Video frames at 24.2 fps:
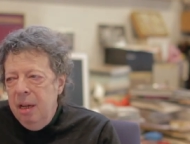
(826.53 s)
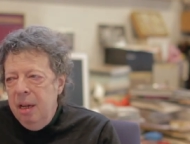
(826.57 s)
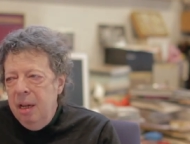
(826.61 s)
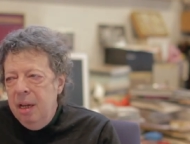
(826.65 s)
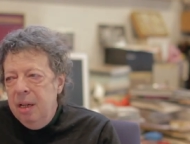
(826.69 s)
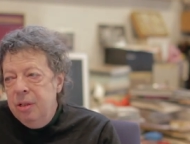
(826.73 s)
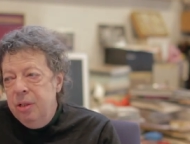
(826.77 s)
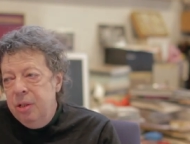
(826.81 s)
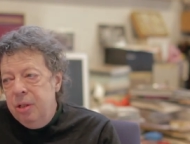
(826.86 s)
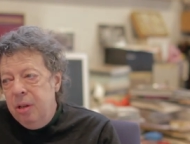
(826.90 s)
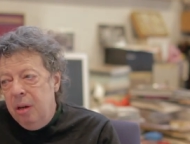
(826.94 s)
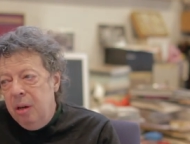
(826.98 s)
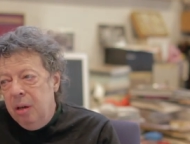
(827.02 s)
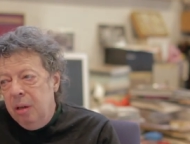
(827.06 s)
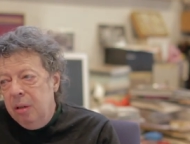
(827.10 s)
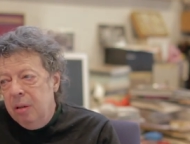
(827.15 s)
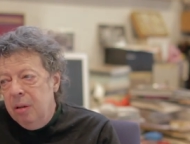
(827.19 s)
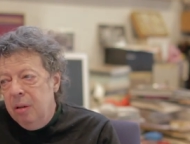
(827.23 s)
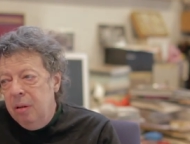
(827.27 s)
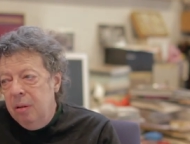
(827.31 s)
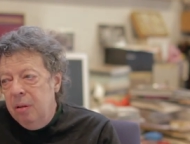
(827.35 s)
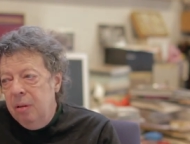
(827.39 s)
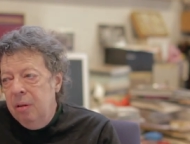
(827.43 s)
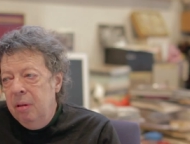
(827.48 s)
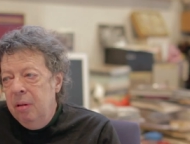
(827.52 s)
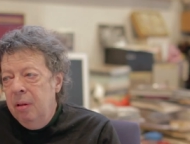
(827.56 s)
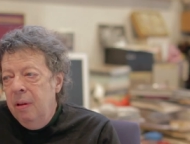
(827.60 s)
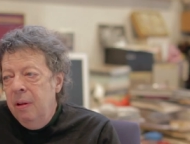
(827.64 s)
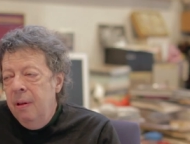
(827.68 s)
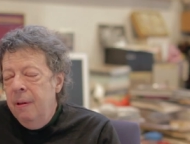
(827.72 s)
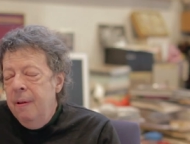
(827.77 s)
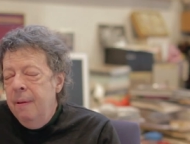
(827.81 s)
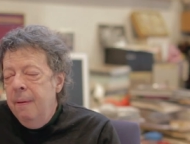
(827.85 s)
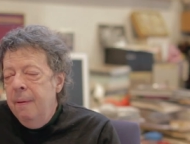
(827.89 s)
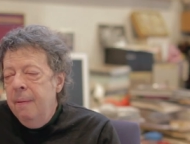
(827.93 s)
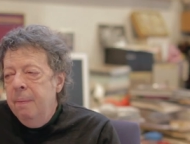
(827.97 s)
and charcoal.
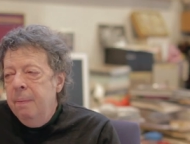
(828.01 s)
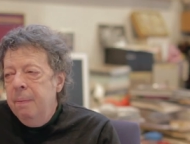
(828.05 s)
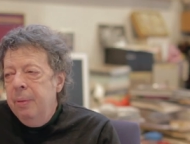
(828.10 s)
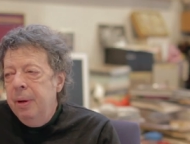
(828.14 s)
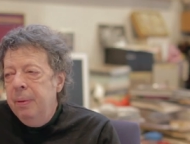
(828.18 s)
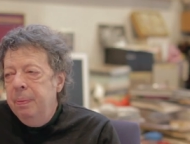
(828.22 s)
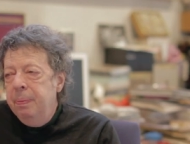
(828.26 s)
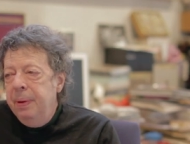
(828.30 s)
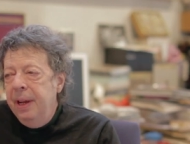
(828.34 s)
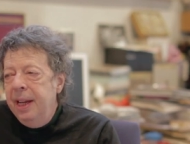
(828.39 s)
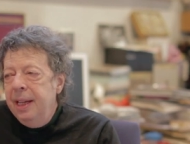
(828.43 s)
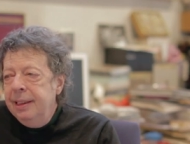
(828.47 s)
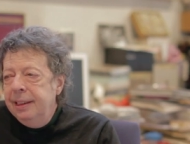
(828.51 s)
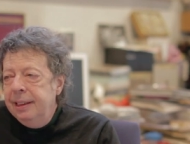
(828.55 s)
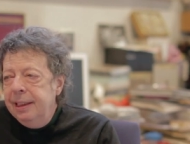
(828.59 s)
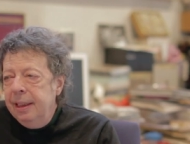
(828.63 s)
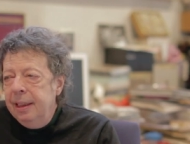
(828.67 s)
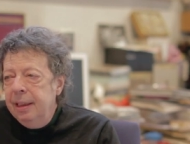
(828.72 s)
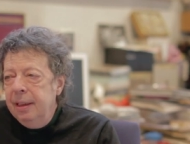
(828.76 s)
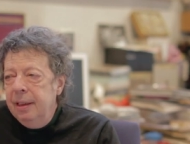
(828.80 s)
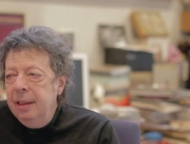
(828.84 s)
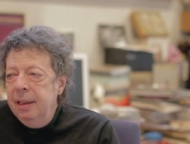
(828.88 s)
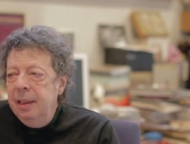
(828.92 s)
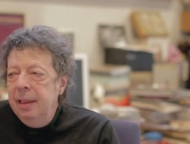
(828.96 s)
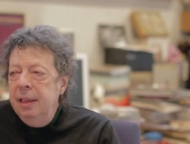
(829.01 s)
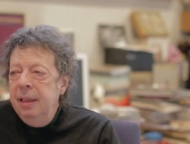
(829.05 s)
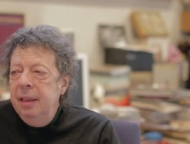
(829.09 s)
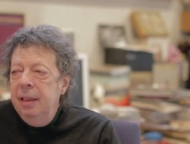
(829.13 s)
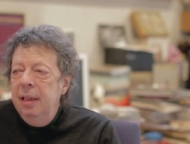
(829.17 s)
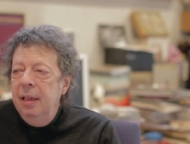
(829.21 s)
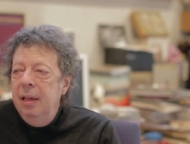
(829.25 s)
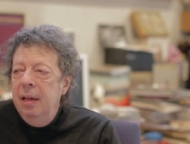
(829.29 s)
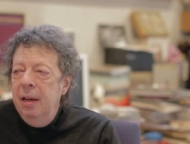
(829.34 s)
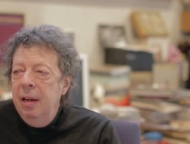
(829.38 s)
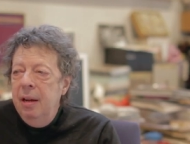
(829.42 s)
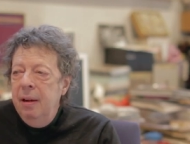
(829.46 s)
But basically,
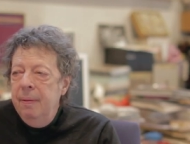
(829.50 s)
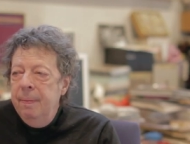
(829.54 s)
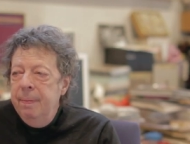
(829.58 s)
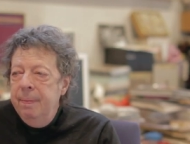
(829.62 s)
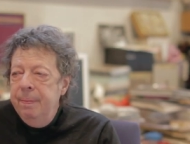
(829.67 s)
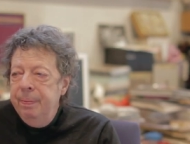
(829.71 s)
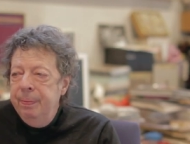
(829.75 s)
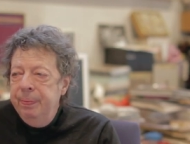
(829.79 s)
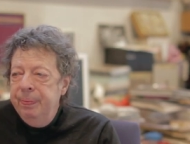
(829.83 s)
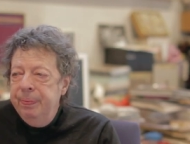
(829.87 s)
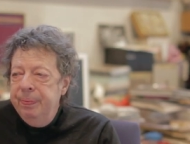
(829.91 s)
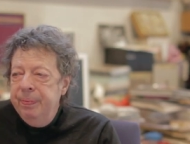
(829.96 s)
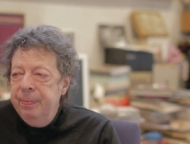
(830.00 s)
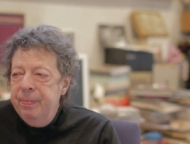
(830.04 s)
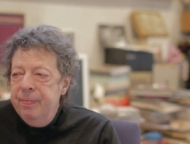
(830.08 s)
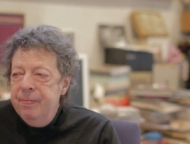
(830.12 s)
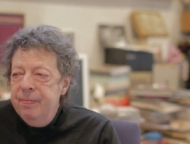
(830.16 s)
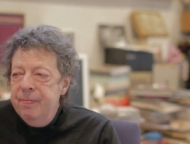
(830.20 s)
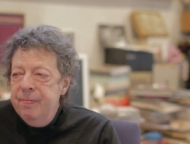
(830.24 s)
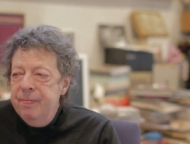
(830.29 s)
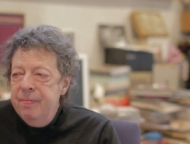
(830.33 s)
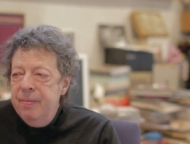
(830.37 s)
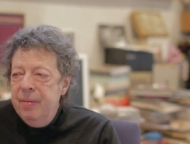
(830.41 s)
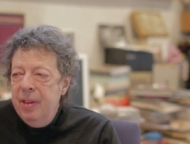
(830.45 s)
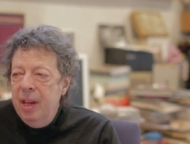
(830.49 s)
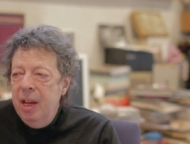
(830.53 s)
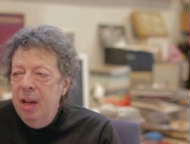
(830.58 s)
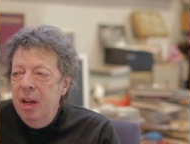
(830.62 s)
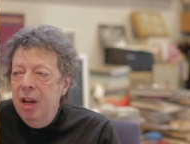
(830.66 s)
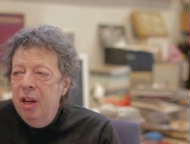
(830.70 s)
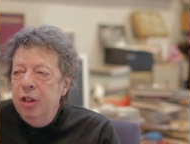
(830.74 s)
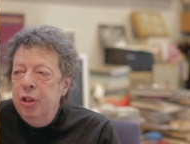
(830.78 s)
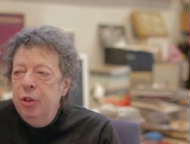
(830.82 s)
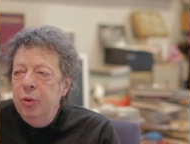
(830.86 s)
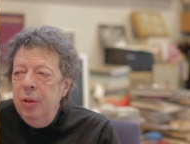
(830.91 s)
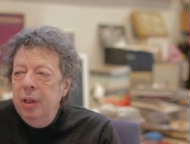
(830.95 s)
um,
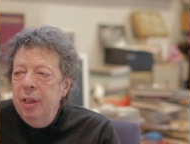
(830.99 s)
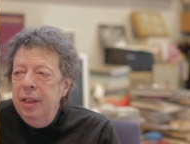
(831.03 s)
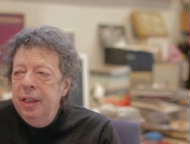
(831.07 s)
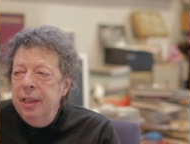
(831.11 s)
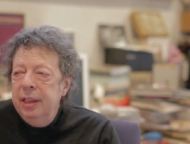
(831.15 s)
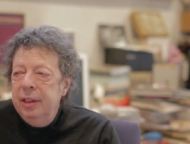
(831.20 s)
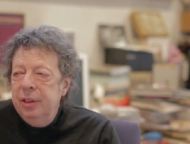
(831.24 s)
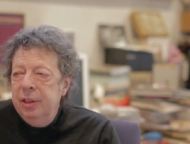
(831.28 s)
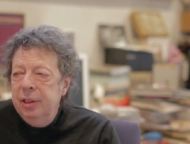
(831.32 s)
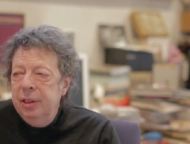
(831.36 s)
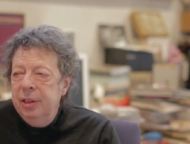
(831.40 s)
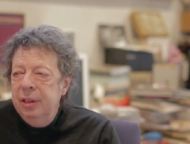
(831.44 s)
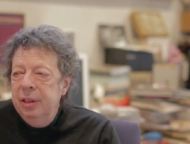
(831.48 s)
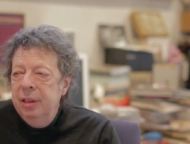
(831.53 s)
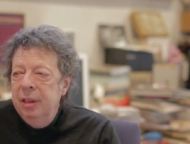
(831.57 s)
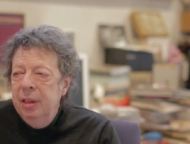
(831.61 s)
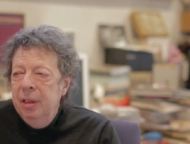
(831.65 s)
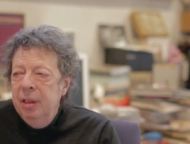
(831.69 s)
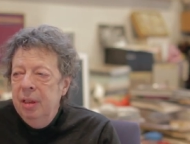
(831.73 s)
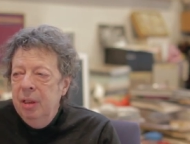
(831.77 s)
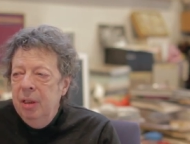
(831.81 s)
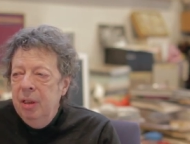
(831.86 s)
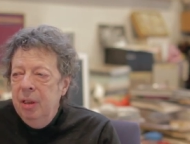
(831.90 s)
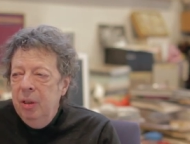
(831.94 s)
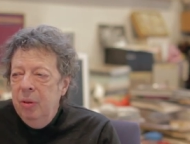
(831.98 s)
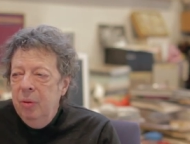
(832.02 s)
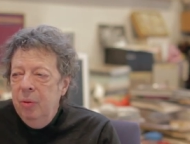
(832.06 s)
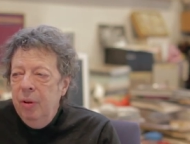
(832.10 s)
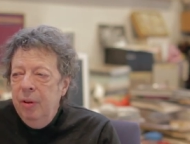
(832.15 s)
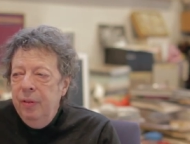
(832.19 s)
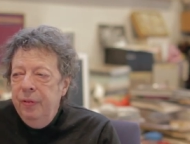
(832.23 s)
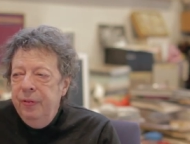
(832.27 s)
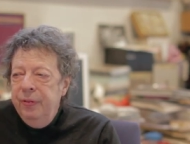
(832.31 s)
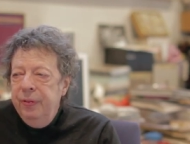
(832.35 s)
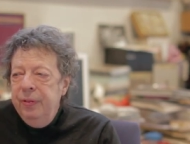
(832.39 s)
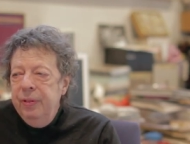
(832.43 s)
acrylics
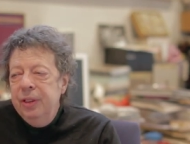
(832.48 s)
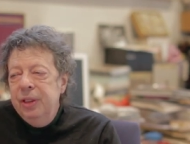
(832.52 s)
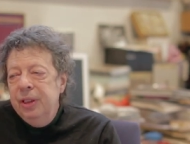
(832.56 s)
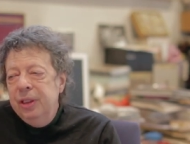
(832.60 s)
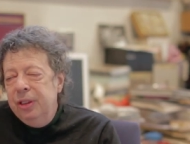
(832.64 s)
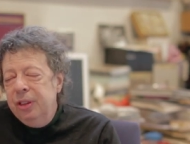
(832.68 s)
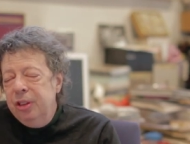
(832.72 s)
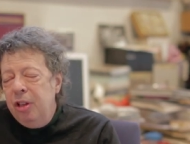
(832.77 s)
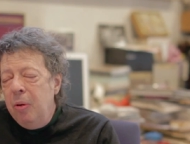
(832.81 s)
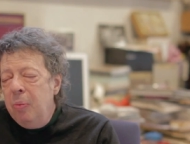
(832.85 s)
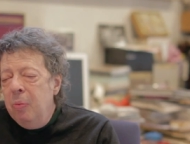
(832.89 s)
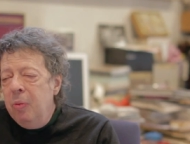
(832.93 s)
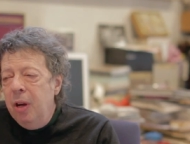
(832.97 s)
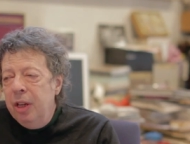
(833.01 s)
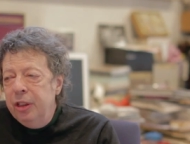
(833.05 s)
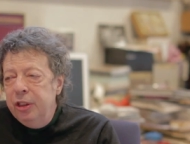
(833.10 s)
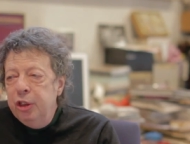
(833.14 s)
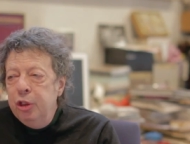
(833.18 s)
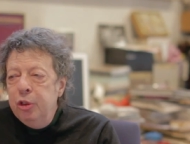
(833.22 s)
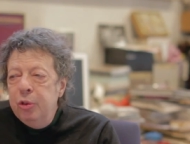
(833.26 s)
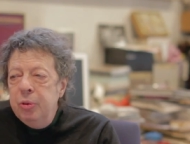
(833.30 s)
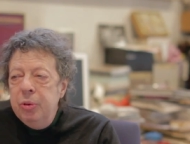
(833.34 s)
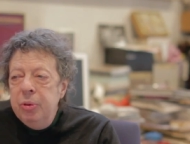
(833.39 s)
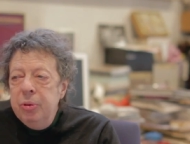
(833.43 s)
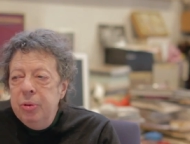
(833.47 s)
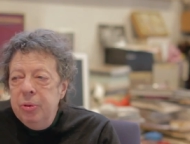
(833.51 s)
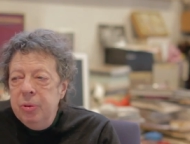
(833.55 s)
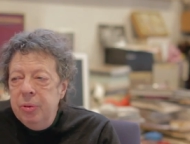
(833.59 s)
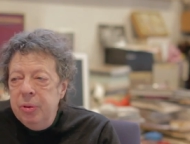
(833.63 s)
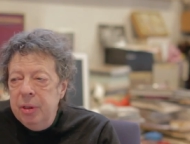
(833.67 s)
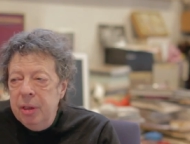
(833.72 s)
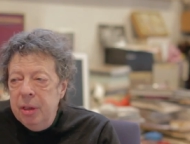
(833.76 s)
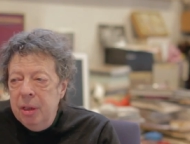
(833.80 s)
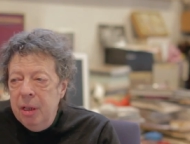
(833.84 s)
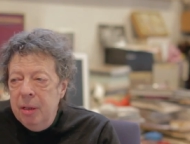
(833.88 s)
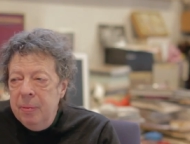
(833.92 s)
were somewhat
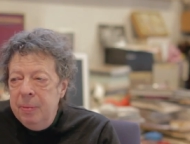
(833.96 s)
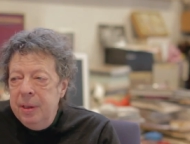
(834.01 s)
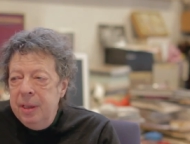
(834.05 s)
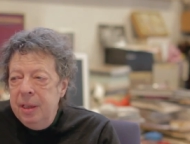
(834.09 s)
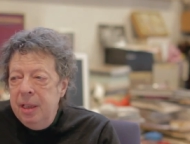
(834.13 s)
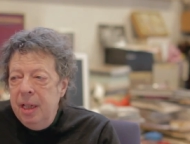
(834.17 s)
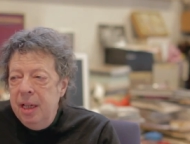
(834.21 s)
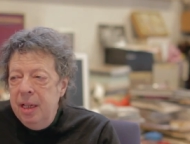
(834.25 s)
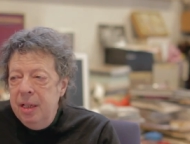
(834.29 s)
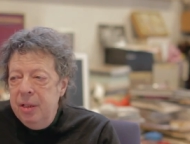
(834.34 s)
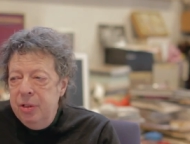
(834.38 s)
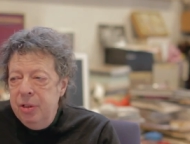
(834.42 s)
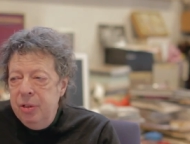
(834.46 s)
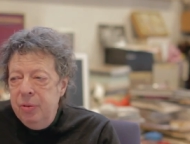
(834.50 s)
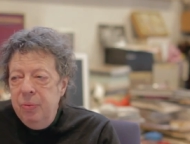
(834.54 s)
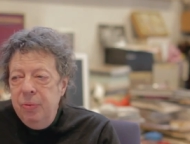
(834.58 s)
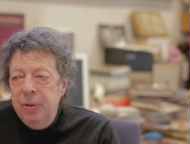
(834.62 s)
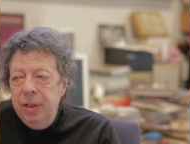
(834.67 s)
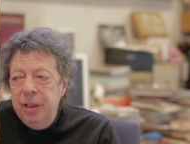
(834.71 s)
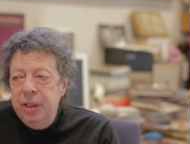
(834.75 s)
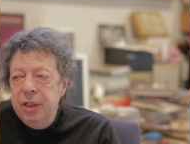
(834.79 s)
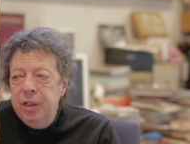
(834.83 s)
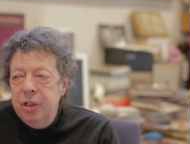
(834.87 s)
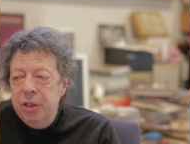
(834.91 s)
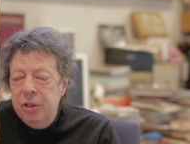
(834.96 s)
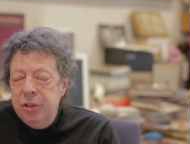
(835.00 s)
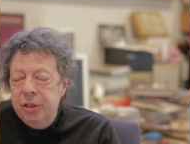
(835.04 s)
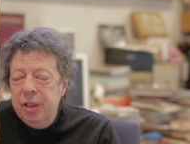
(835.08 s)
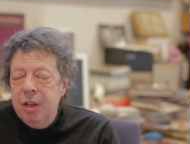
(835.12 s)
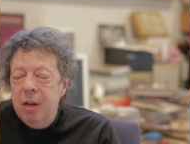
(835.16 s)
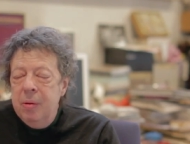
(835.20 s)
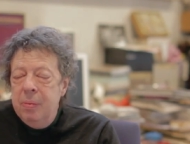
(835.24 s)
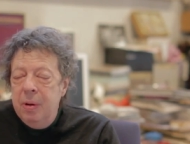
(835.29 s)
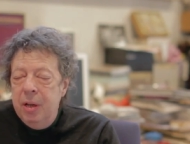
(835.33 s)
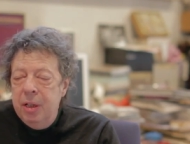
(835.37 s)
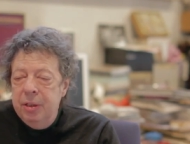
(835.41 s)
crude. I mean, they had really just
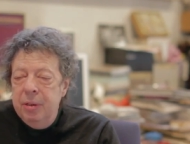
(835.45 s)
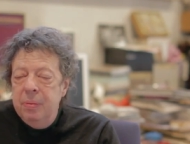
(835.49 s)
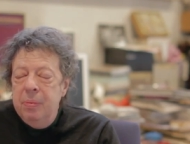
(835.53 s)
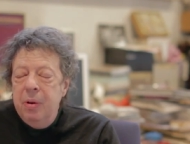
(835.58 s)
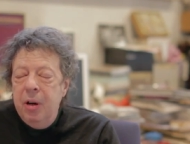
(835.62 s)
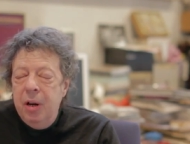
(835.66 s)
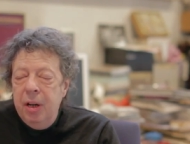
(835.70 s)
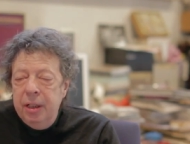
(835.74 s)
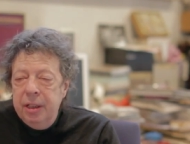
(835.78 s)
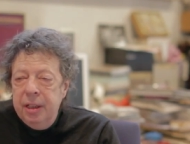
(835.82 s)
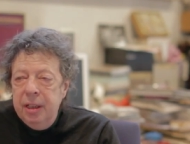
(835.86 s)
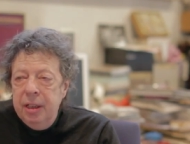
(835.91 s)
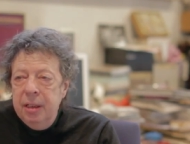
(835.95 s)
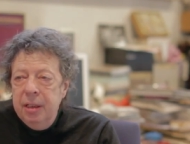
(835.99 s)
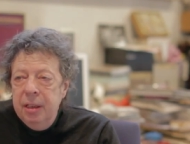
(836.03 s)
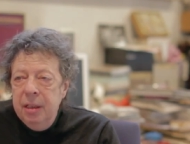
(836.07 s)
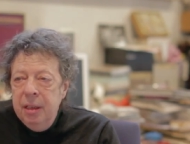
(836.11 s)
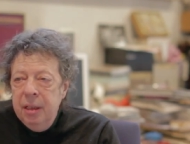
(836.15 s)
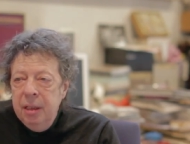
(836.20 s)
come on the market.